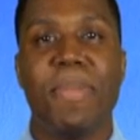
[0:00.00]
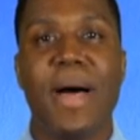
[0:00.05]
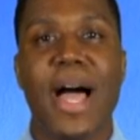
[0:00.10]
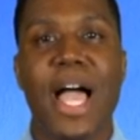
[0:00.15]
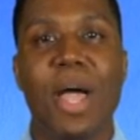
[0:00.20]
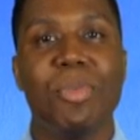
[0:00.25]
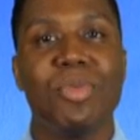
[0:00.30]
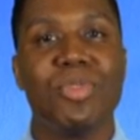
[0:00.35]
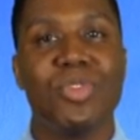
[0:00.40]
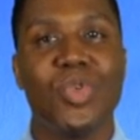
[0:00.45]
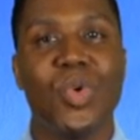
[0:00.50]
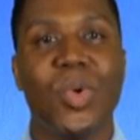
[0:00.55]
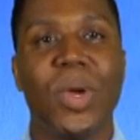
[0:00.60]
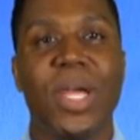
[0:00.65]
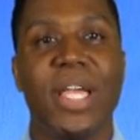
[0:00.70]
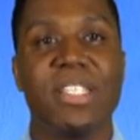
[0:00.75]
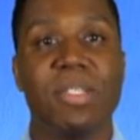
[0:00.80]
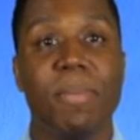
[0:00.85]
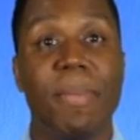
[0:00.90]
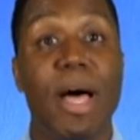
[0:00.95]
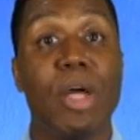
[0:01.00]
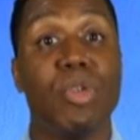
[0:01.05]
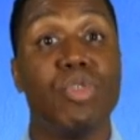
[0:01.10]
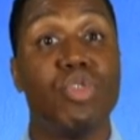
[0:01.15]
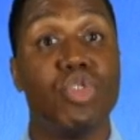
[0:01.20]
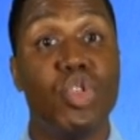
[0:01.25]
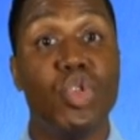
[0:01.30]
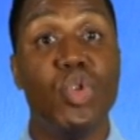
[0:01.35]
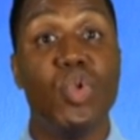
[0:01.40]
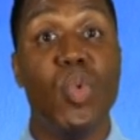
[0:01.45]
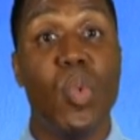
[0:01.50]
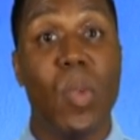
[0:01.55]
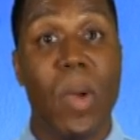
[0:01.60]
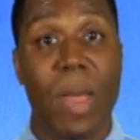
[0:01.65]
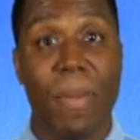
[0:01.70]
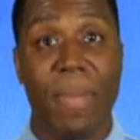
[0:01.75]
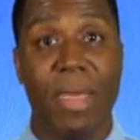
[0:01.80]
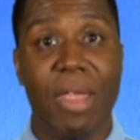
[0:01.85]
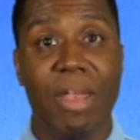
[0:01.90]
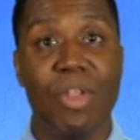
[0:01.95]
Bible story is about 2
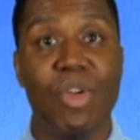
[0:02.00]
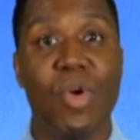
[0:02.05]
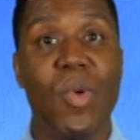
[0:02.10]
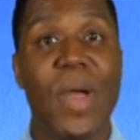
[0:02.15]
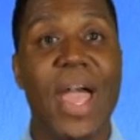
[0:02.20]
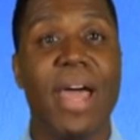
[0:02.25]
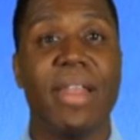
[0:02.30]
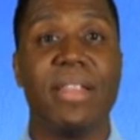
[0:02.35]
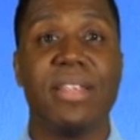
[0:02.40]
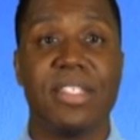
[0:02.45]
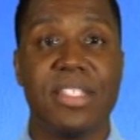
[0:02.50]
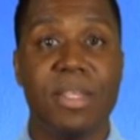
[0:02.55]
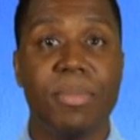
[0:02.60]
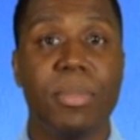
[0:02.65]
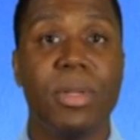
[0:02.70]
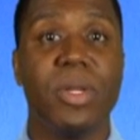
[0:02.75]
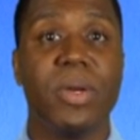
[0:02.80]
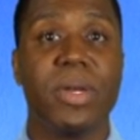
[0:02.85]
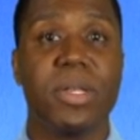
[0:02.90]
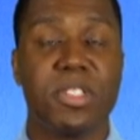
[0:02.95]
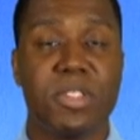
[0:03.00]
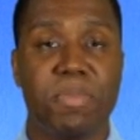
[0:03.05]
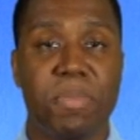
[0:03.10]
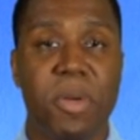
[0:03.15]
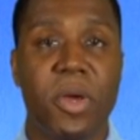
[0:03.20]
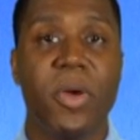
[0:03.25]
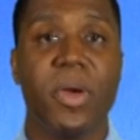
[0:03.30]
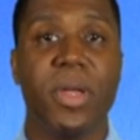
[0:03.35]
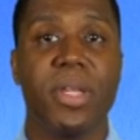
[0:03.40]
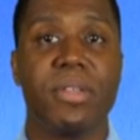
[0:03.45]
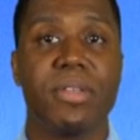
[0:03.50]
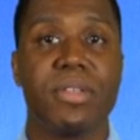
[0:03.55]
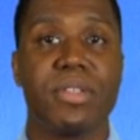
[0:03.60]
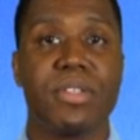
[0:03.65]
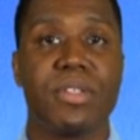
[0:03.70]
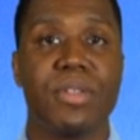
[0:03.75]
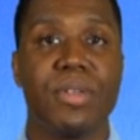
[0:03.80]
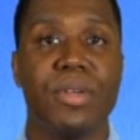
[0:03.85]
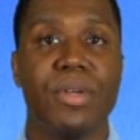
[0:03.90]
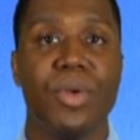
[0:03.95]
women who had a similar
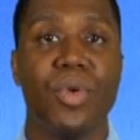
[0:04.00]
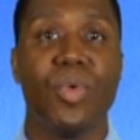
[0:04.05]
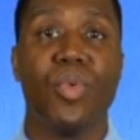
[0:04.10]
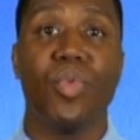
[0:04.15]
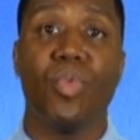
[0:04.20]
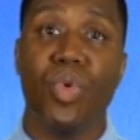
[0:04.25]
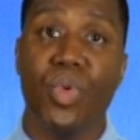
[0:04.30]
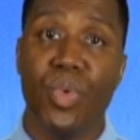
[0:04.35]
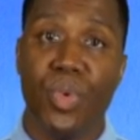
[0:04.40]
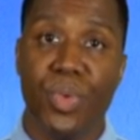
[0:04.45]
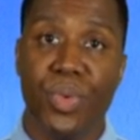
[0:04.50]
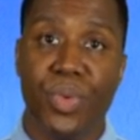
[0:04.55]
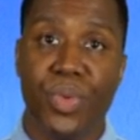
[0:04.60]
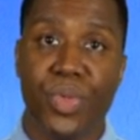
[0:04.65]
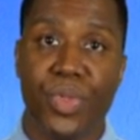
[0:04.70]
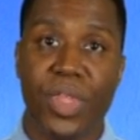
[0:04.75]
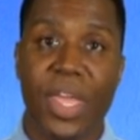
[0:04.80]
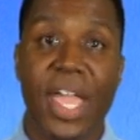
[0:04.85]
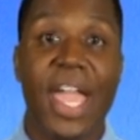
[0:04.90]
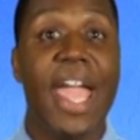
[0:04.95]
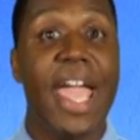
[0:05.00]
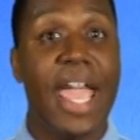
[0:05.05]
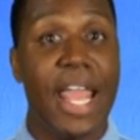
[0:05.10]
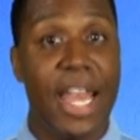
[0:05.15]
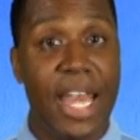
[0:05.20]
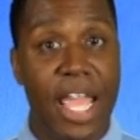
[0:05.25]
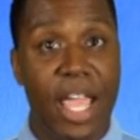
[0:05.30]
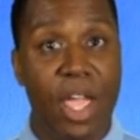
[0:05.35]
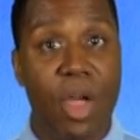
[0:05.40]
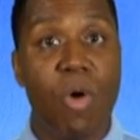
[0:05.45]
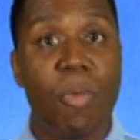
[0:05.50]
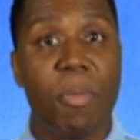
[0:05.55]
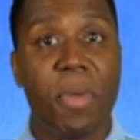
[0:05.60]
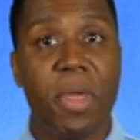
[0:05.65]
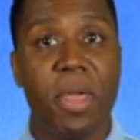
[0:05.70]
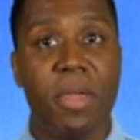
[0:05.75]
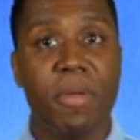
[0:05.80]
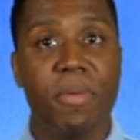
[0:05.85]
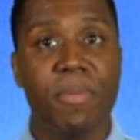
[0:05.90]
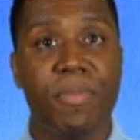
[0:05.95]
experience, Ruth and Naomi.